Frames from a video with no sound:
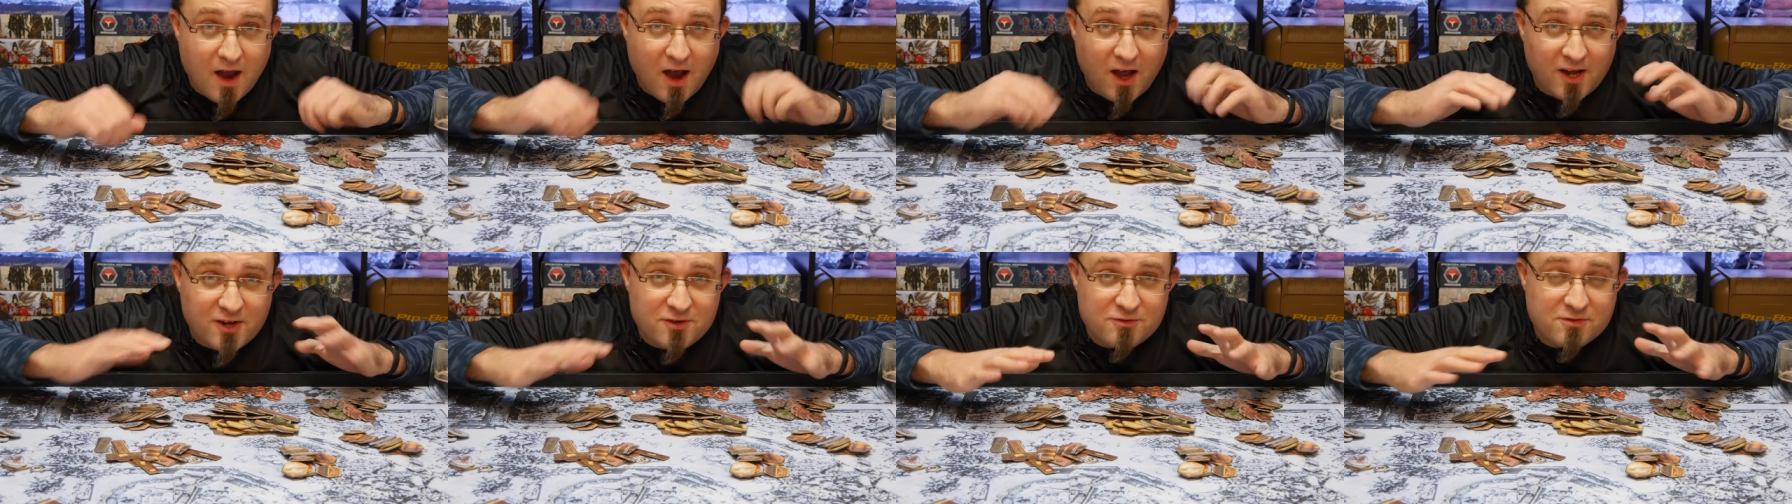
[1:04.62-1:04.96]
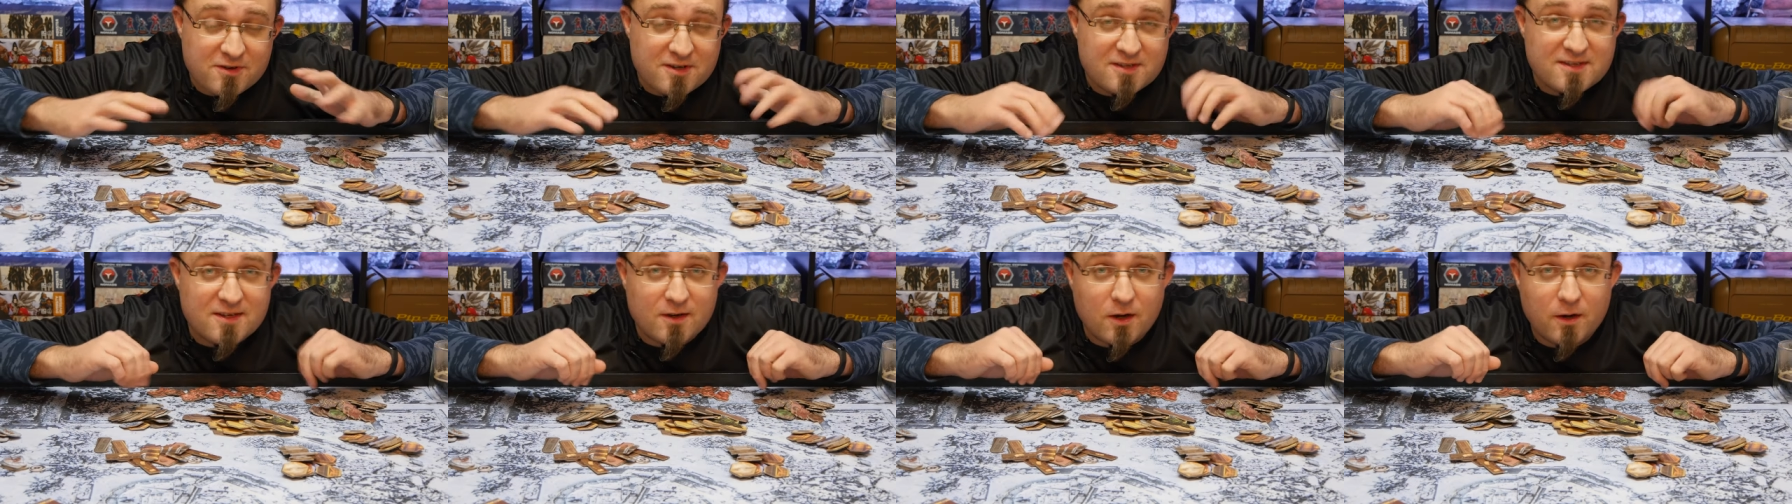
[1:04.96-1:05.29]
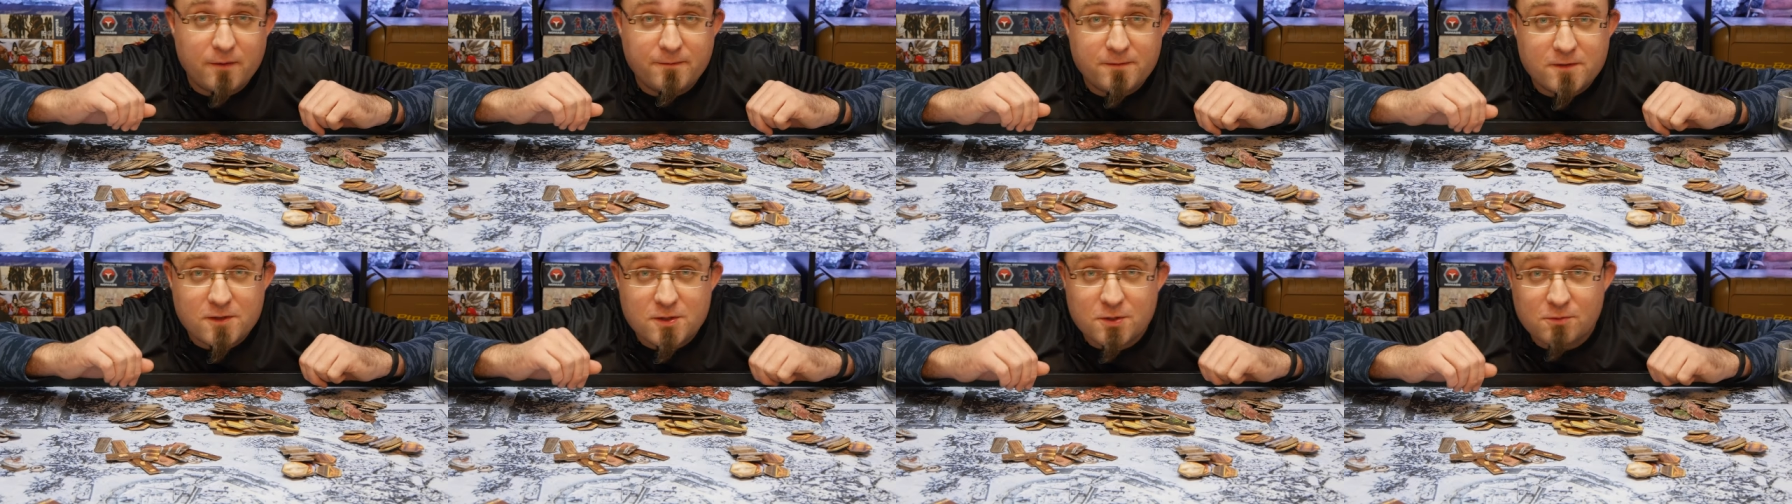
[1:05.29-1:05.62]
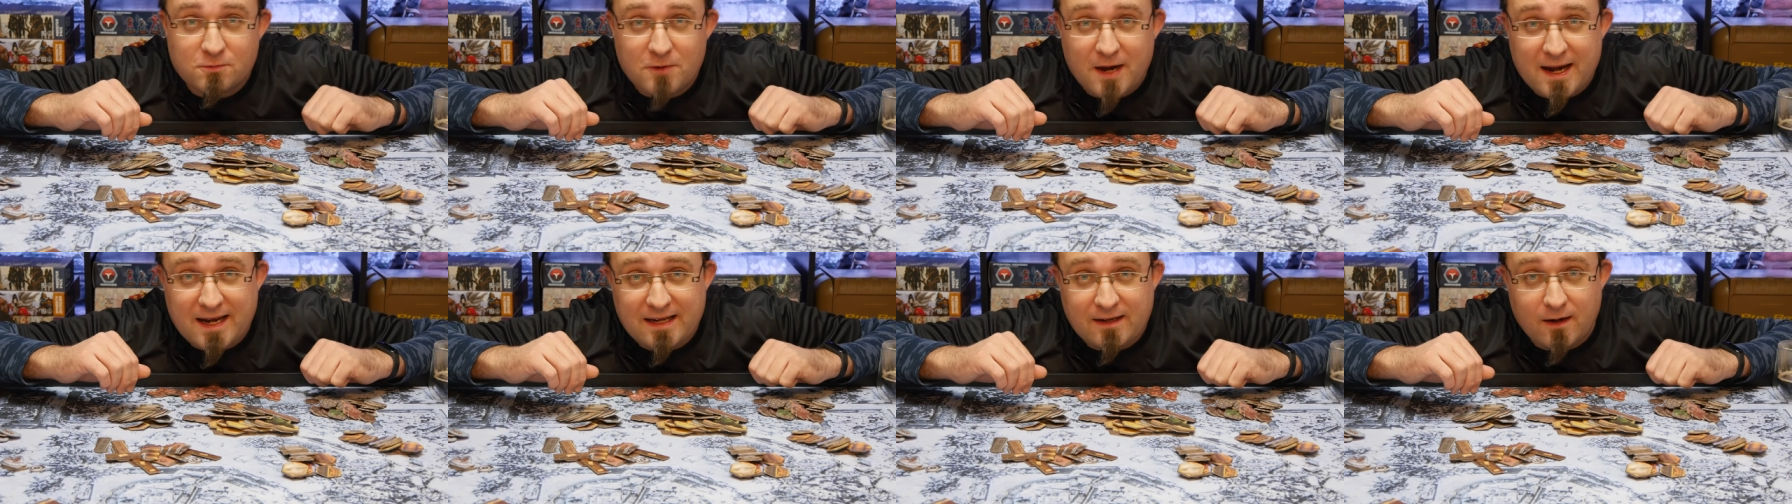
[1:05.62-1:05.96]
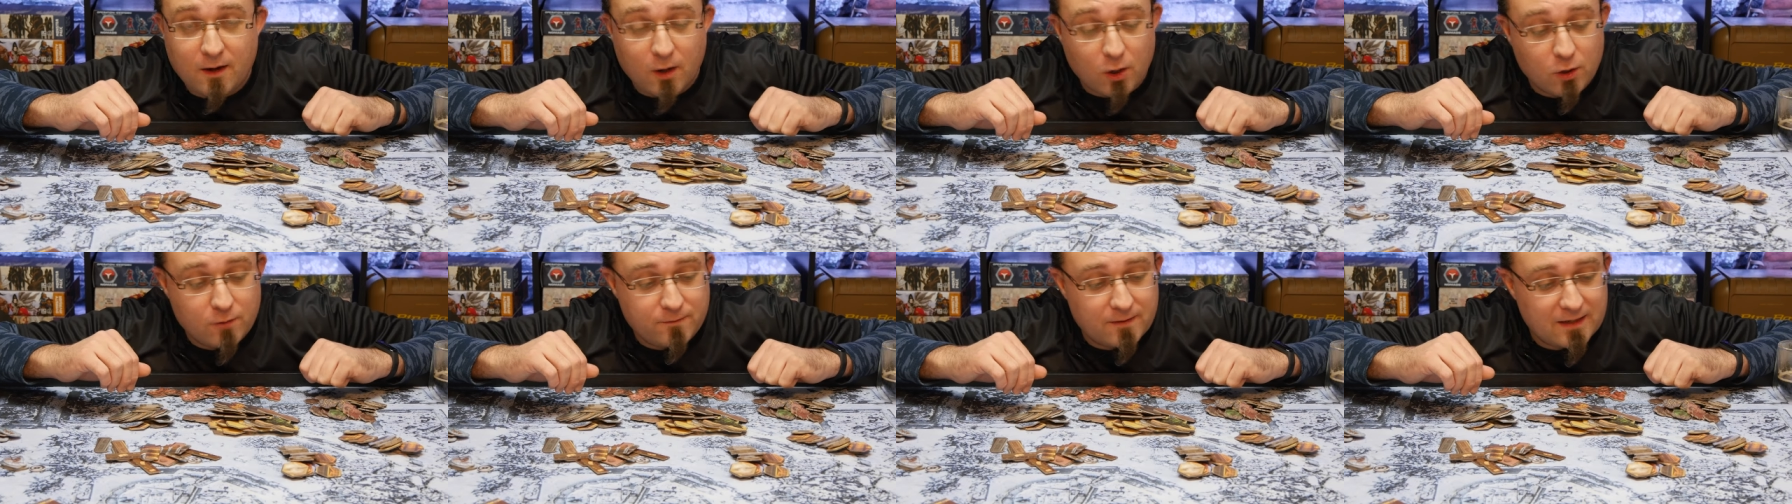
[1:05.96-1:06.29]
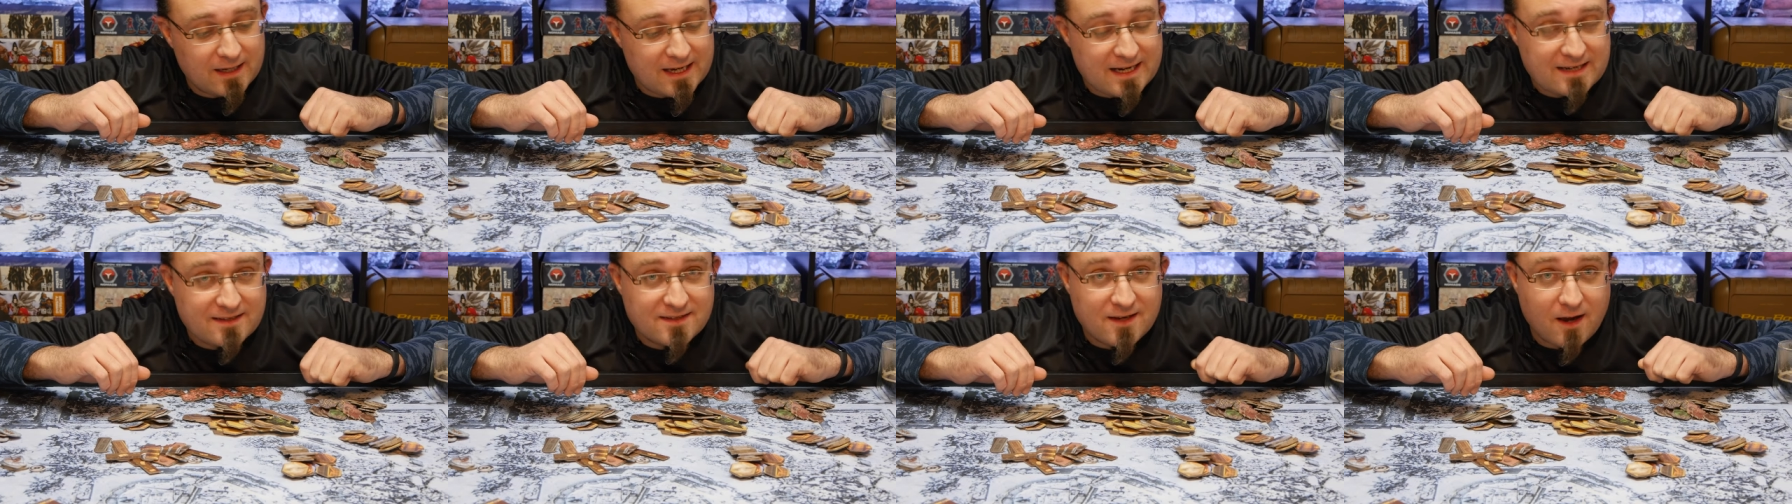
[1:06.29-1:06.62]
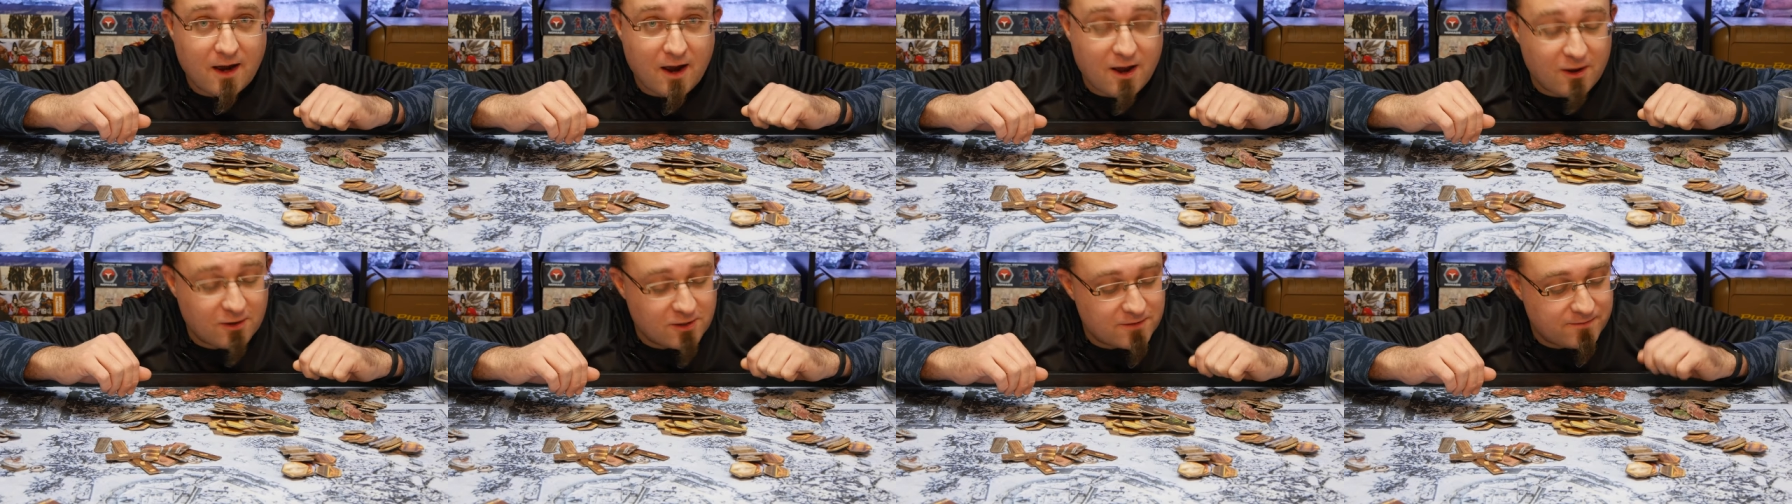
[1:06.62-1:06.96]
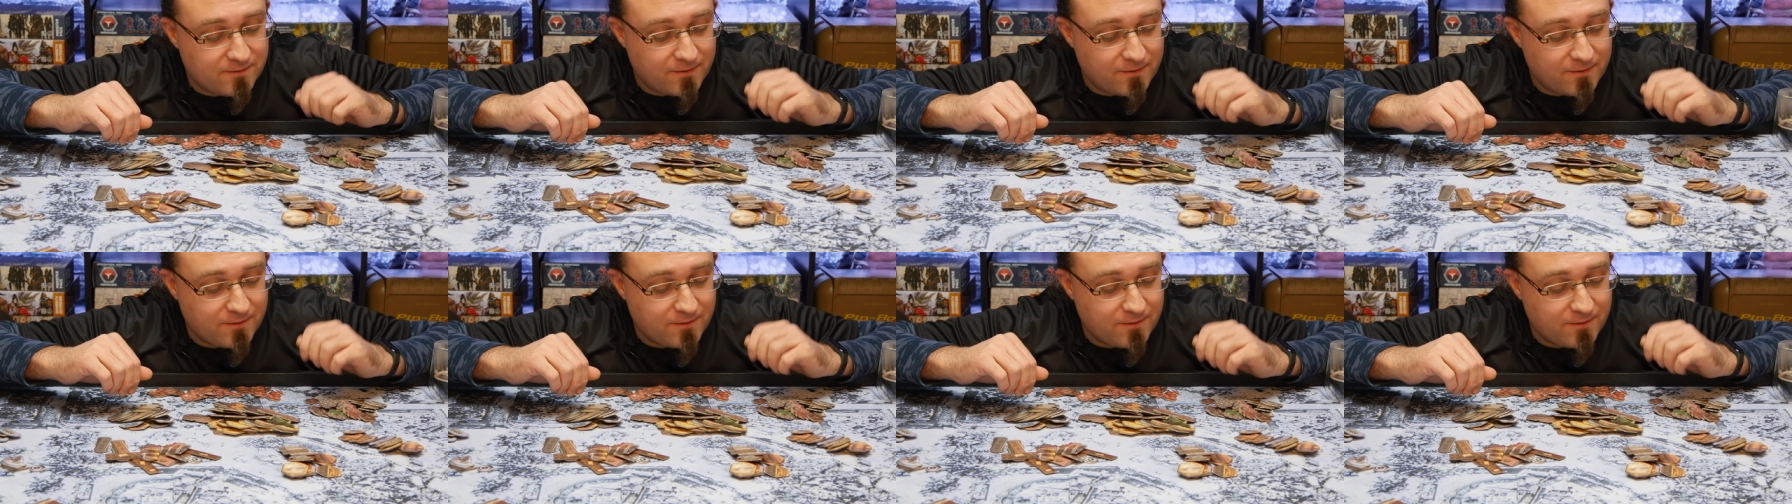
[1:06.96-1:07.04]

Hundreds of terrain overlay tiles